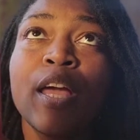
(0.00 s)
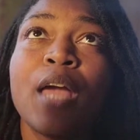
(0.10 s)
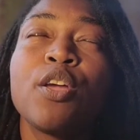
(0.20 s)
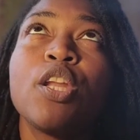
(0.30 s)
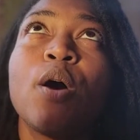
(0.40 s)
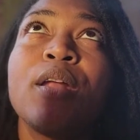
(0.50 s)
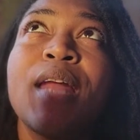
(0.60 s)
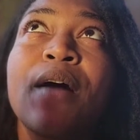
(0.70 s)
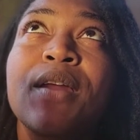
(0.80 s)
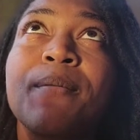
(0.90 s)
And you know
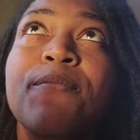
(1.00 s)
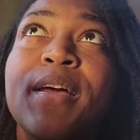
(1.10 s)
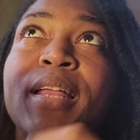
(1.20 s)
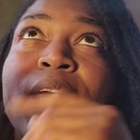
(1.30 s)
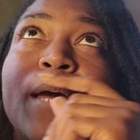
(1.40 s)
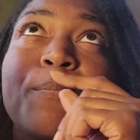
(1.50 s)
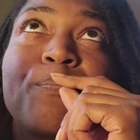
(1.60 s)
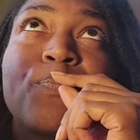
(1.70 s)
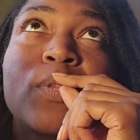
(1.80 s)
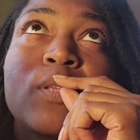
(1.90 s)
Now that I'm feeling it,
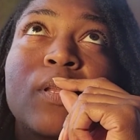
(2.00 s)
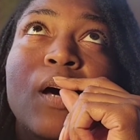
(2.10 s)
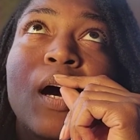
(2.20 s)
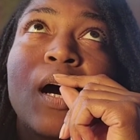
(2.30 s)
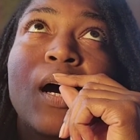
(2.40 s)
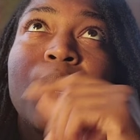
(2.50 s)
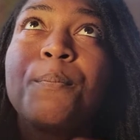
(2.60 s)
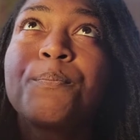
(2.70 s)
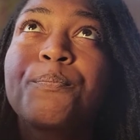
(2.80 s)
uh,